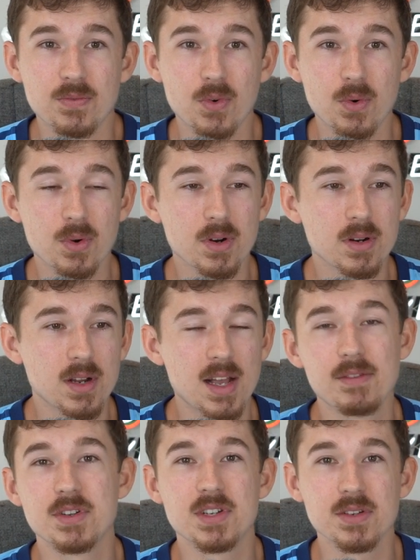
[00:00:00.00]
for
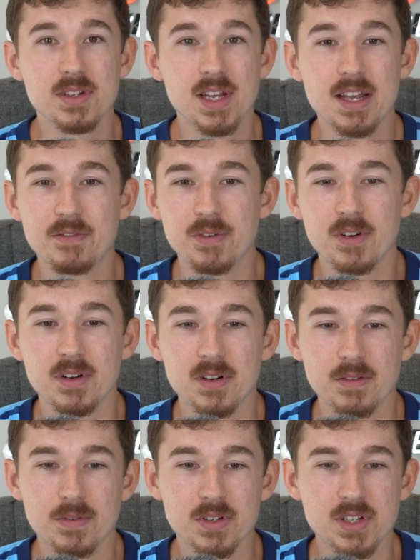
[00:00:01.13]
every single day
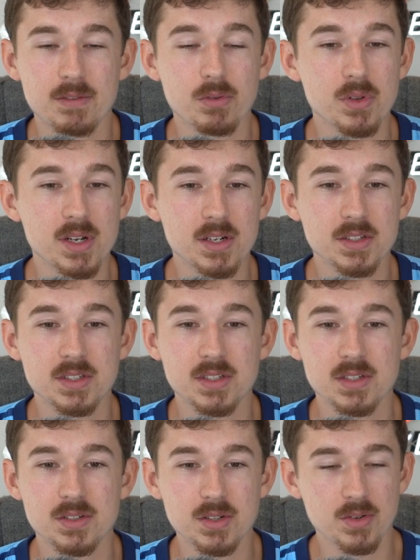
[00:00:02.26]
for several years
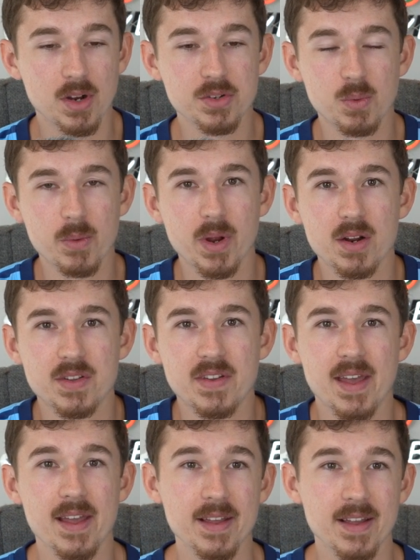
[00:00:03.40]
to grow to where we are
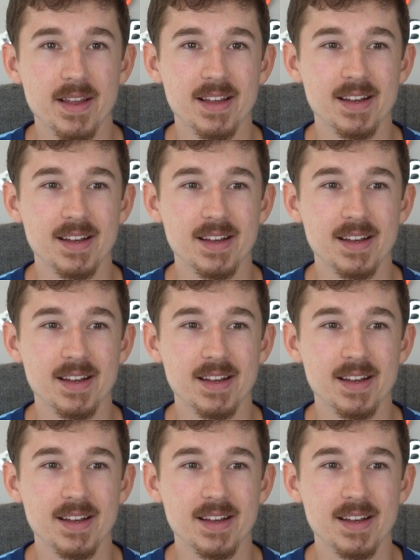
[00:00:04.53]
today.